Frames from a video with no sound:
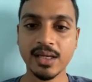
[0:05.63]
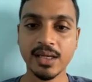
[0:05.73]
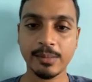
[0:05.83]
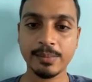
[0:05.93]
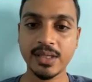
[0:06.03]

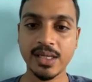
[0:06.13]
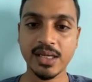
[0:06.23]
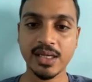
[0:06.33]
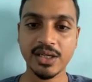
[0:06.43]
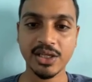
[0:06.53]

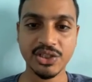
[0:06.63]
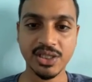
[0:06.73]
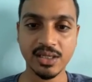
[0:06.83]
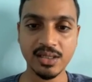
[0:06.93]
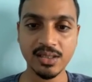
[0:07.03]
MBA in
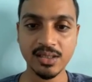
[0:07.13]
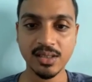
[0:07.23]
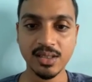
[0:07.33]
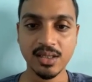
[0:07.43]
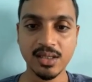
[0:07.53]
HR
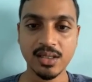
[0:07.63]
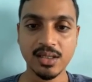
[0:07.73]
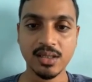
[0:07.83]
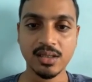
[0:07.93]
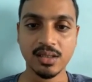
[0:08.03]

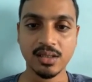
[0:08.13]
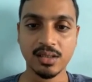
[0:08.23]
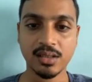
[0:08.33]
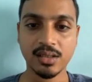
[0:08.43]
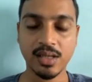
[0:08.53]

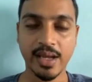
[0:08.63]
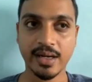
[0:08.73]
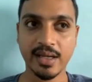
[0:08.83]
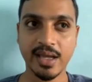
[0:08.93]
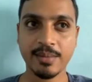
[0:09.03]
and
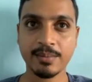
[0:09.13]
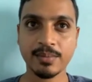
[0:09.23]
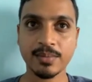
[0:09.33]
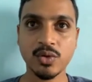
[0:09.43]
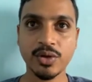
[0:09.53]
I
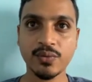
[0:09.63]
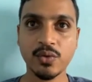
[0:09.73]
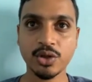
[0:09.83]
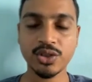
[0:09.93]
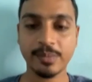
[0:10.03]
am going
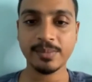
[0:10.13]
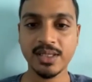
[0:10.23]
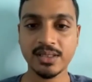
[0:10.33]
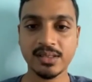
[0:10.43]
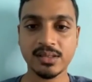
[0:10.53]
for
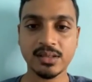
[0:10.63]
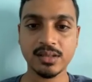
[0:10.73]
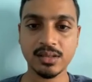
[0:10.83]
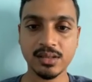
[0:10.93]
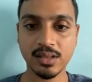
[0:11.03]

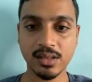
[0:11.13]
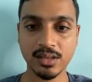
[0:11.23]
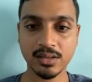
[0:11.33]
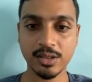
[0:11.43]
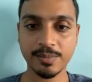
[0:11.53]

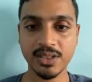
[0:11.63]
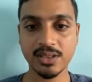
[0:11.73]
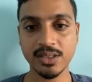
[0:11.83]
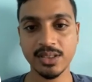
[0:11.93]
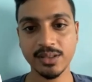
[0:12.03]
Chemnitz
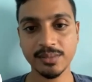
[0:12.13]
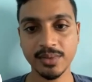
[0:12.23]
city in